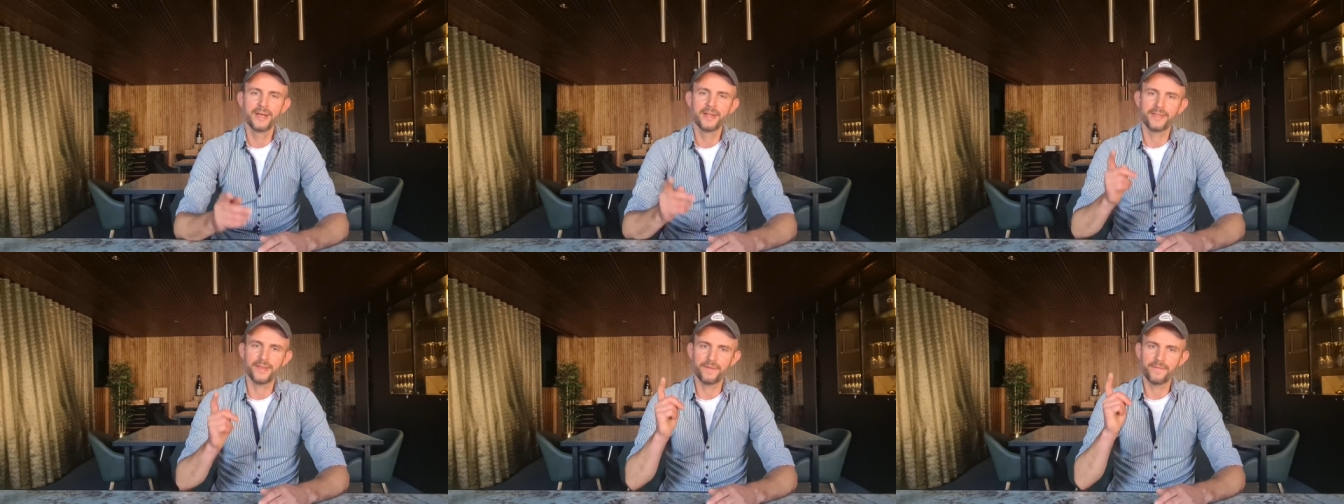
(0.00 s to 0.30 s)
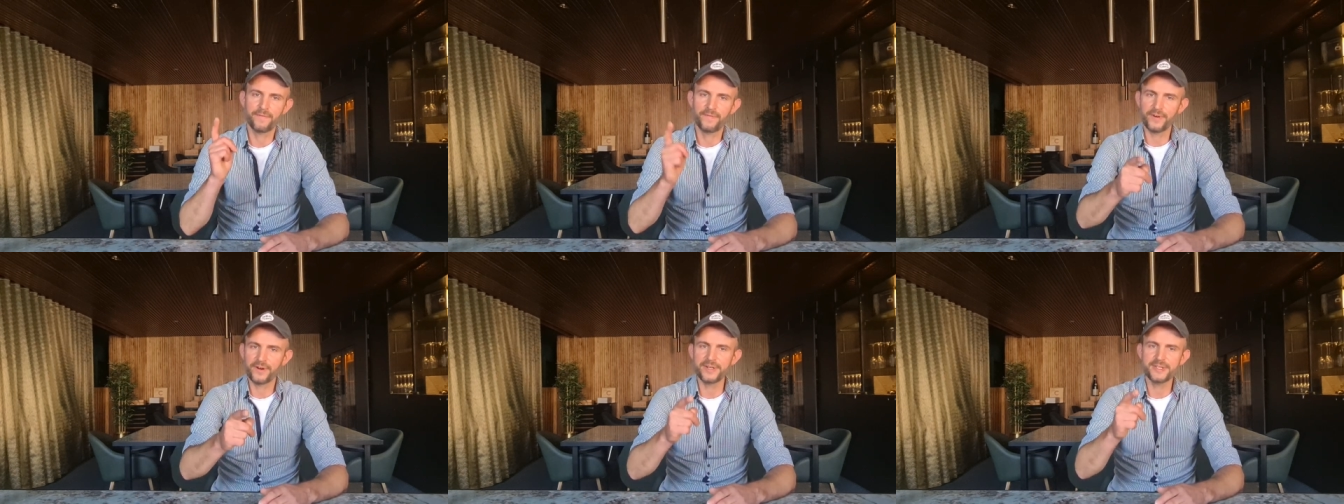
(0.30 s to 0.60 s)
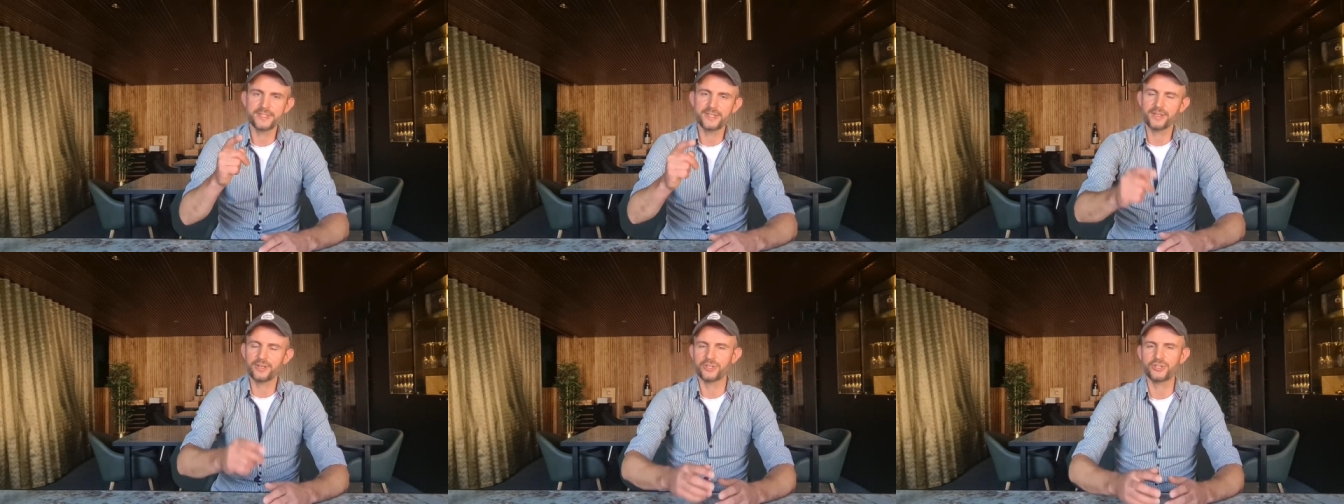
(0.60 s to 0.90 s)
the
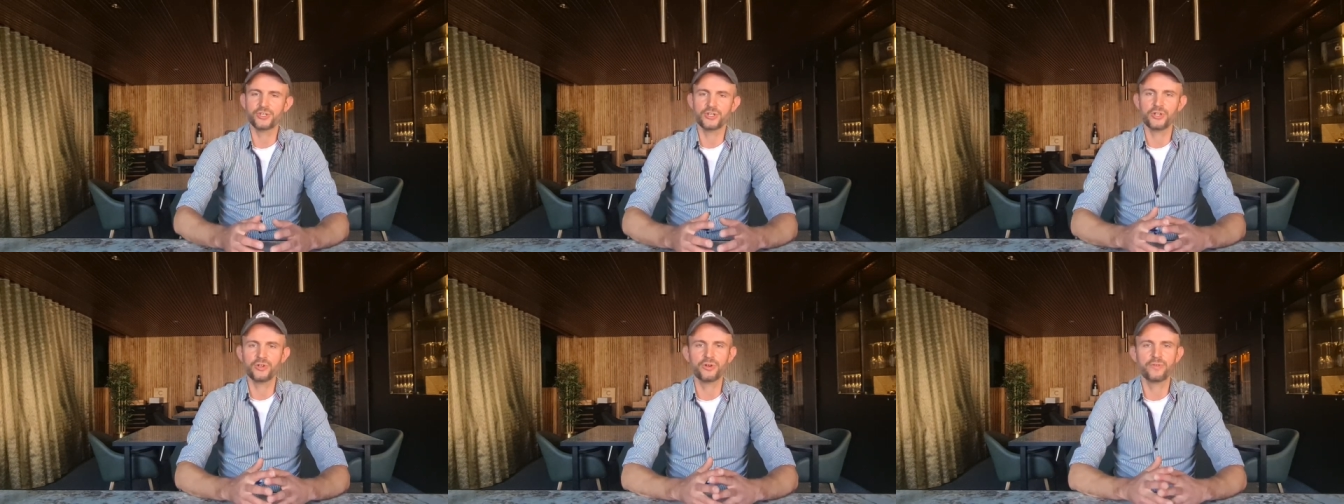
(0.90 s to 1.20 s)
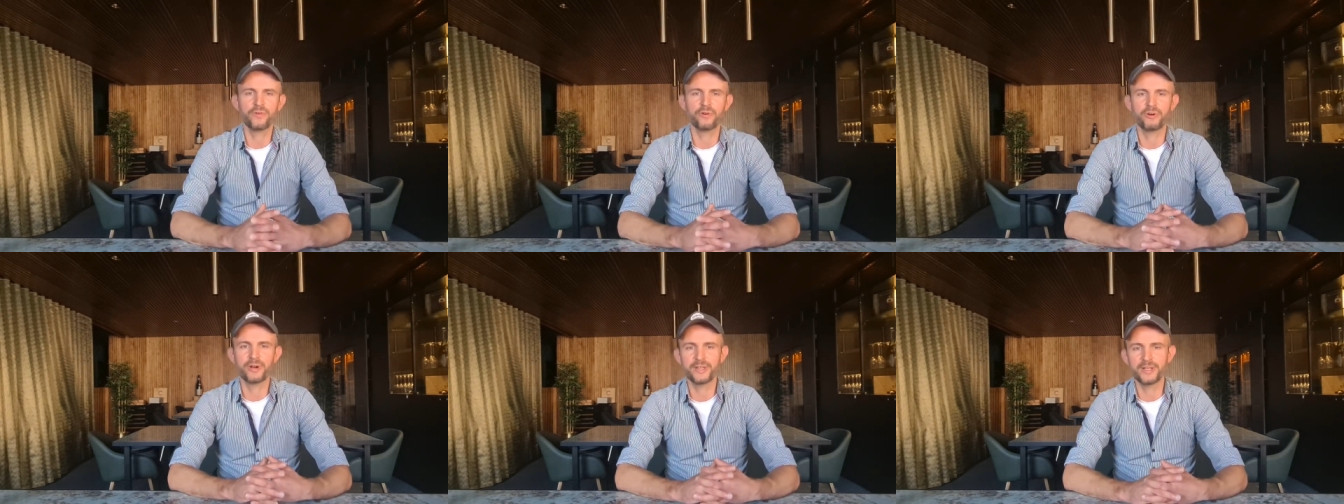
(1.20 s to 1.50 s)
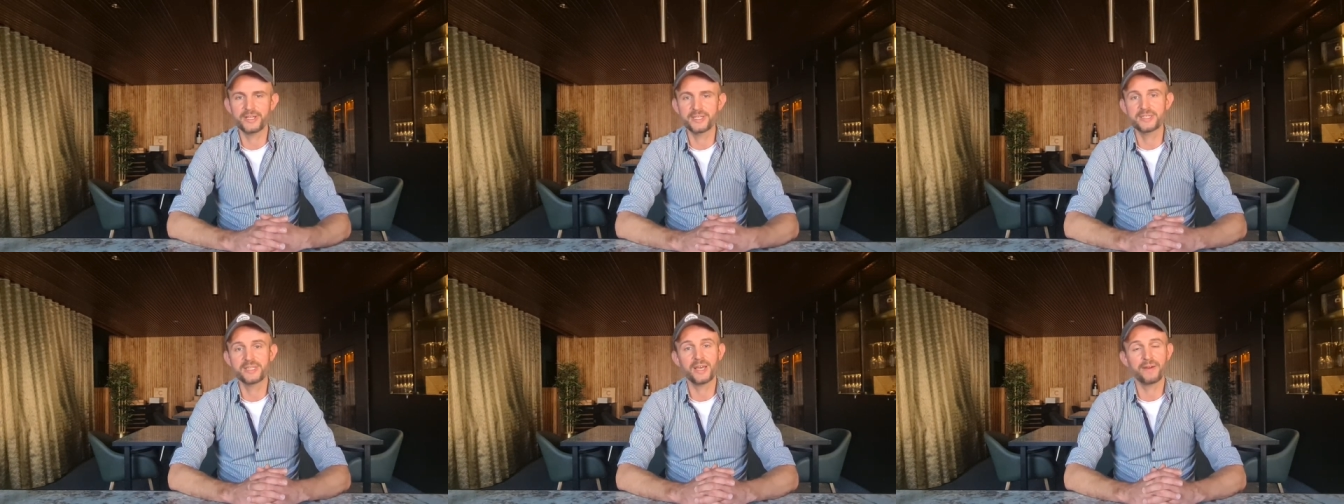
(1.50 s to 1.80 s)
first thing you should look for
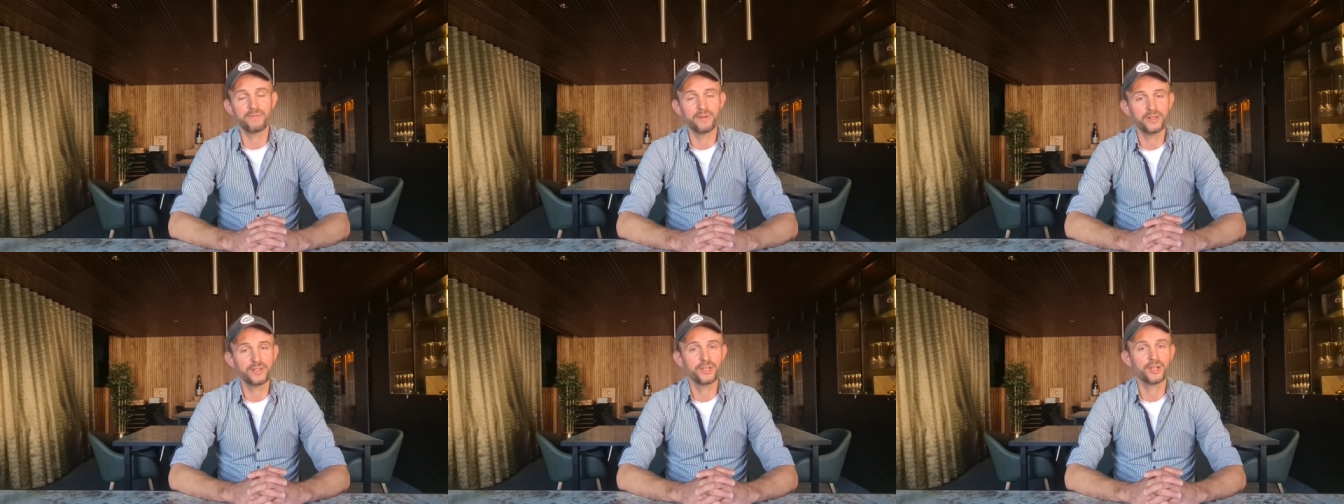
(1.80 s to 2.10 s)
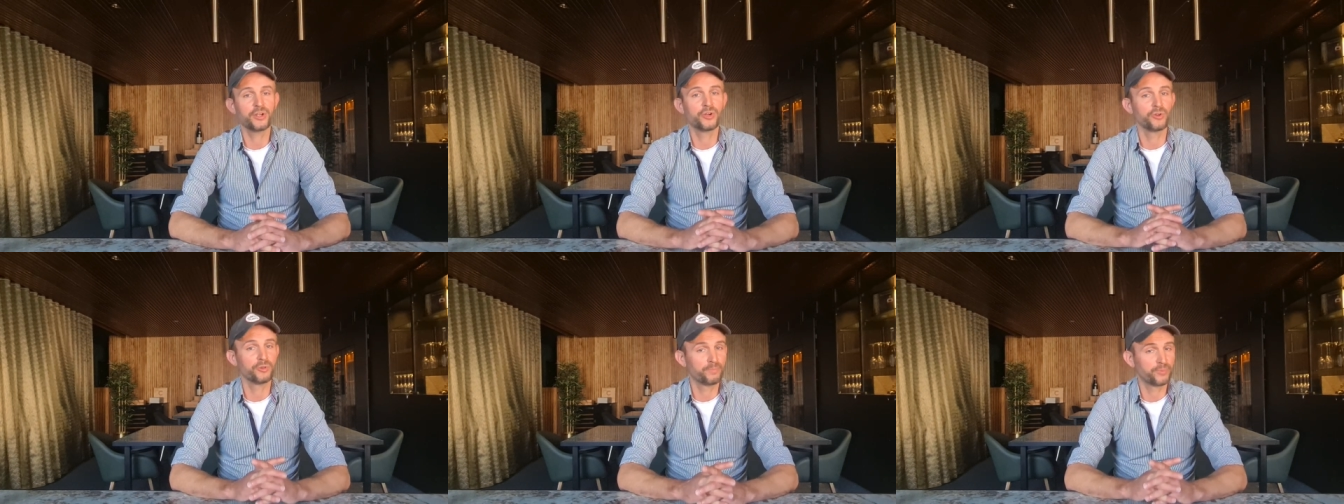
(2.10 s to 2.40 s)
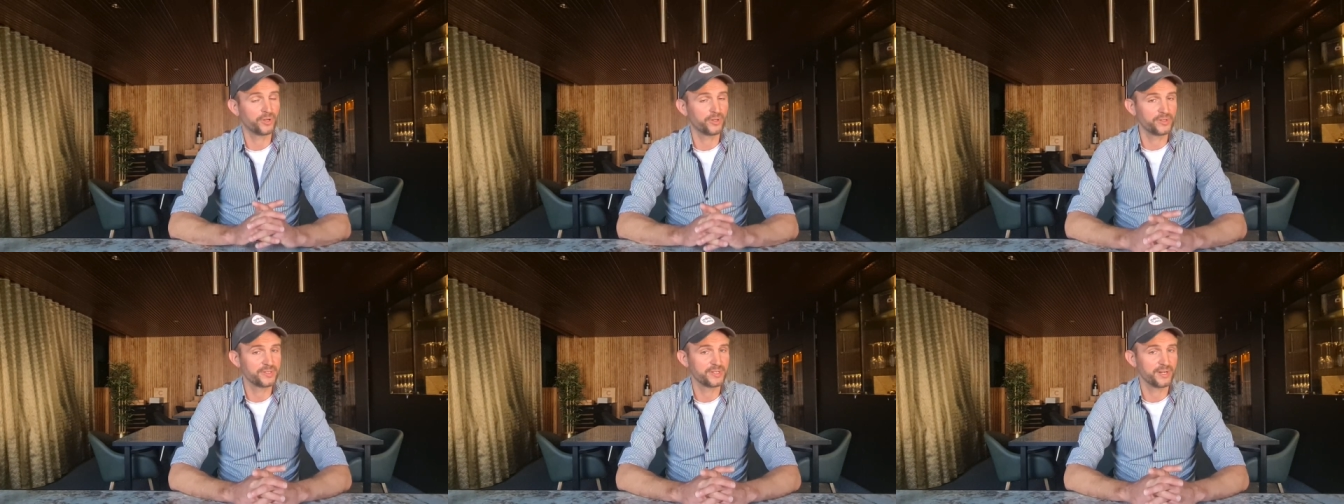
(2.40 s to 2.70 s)
is definitely a good
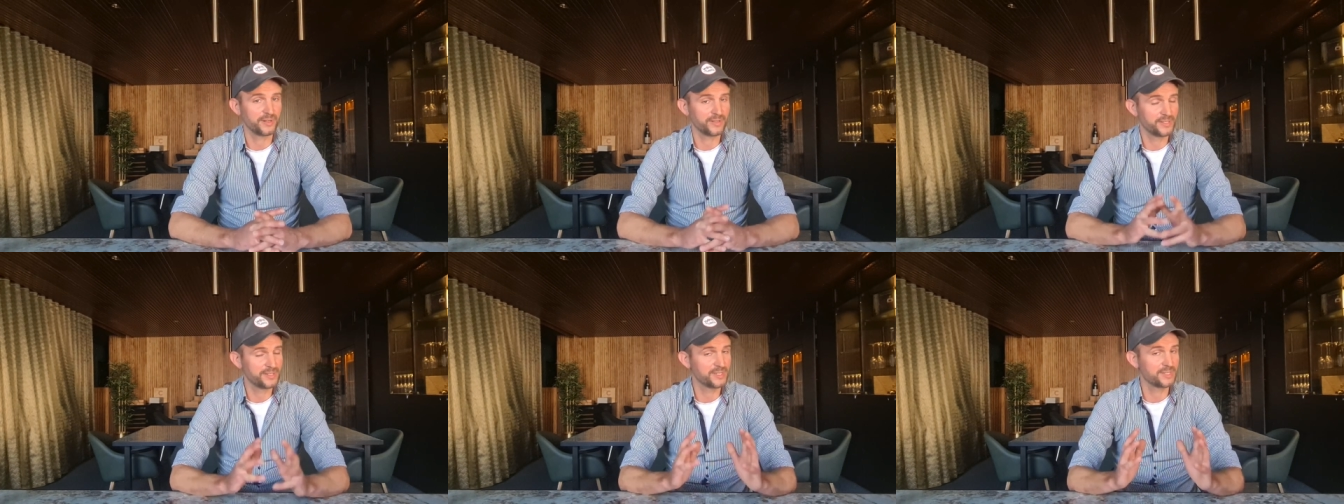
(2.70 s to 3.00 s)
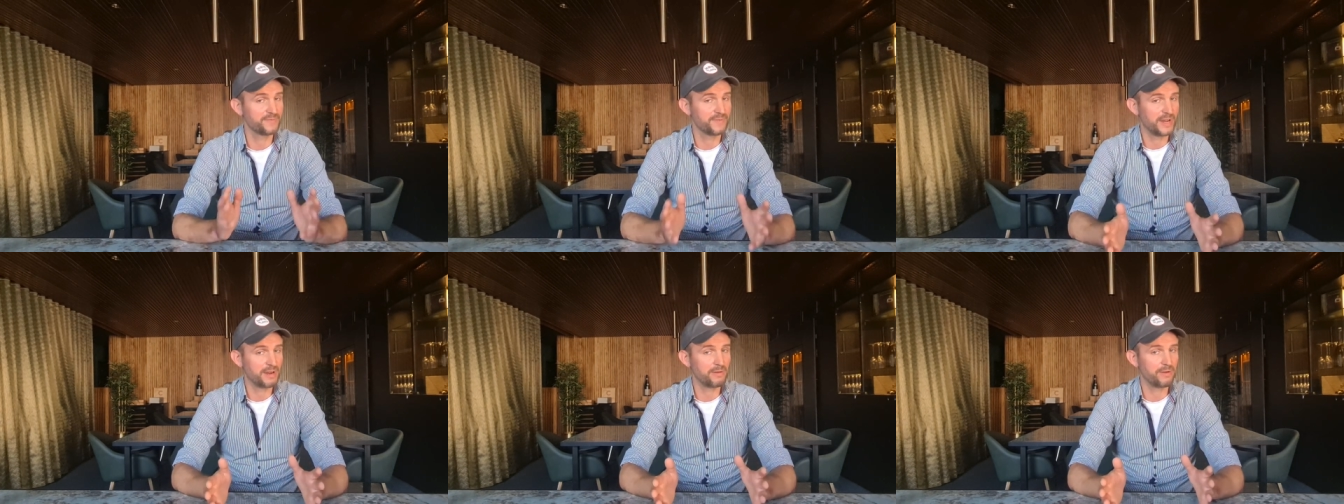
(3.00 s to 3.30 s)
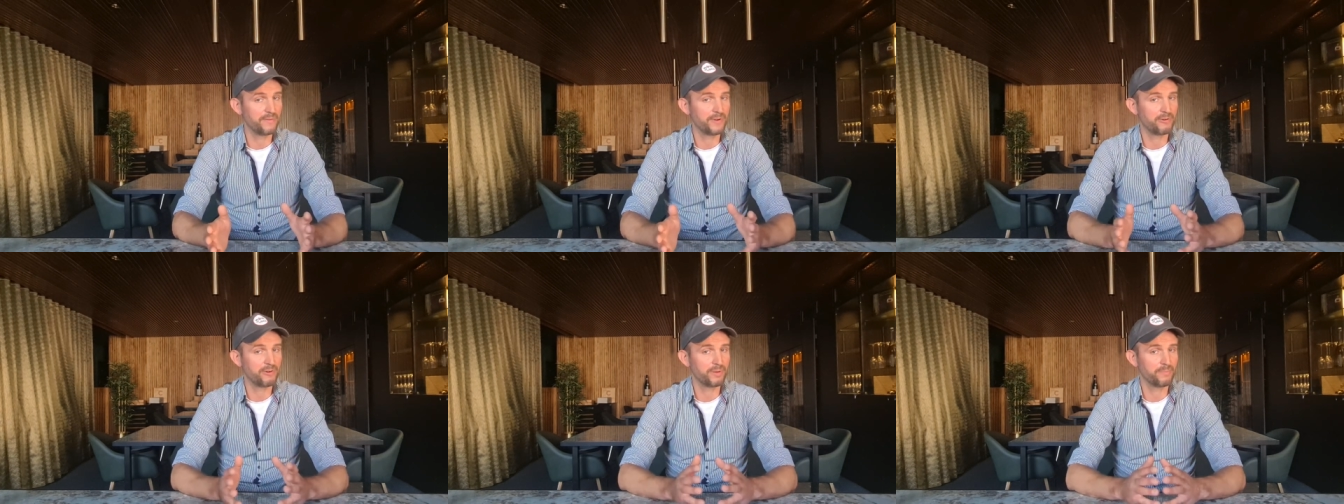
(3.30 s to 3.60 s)
producer. This is
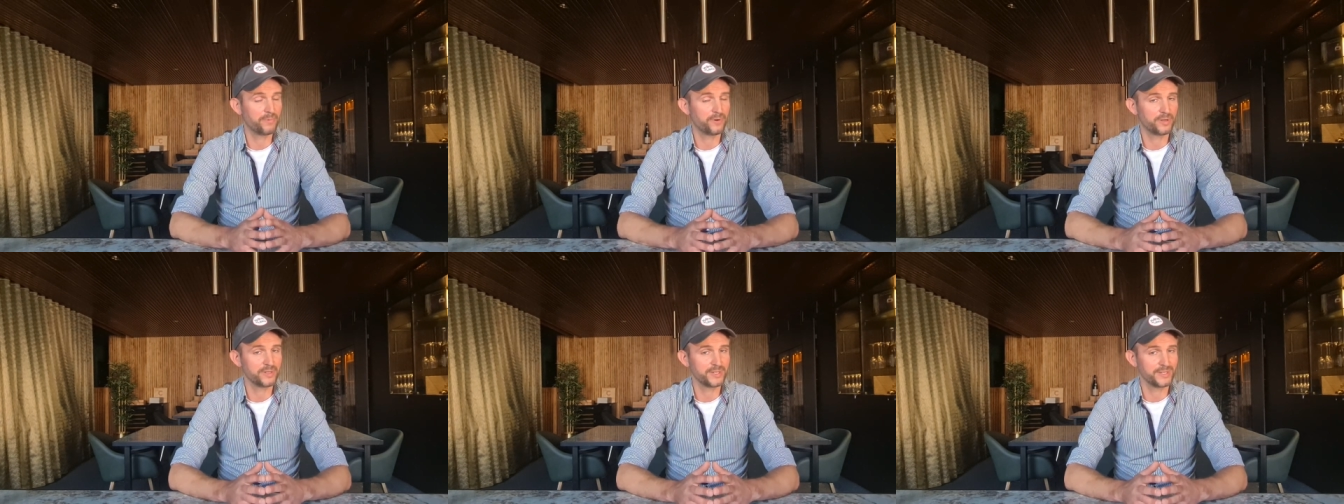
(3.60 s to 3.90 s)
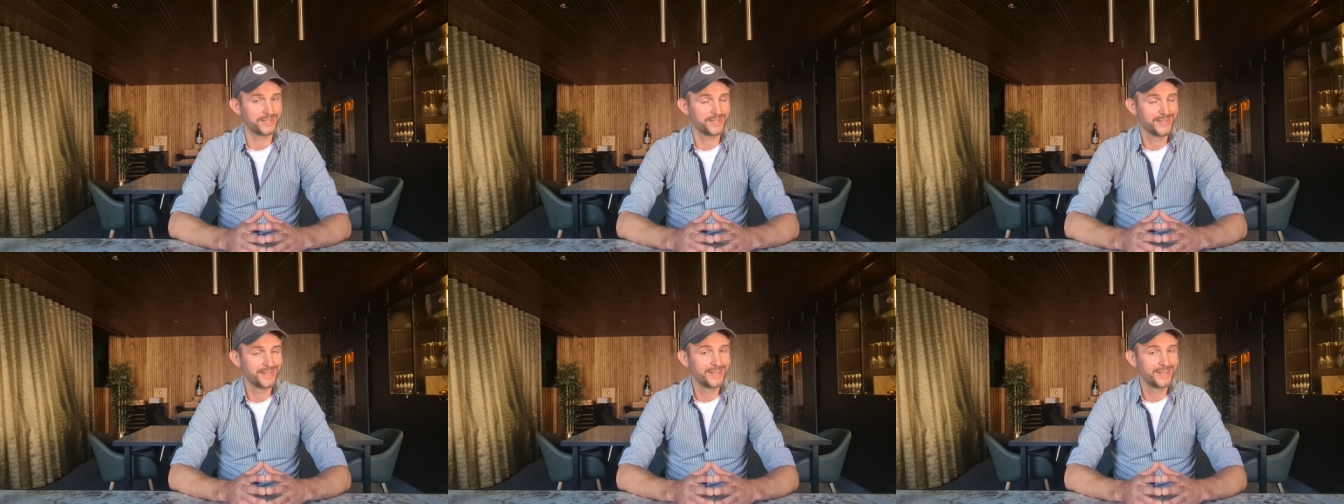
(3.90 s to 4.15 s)
very, very important.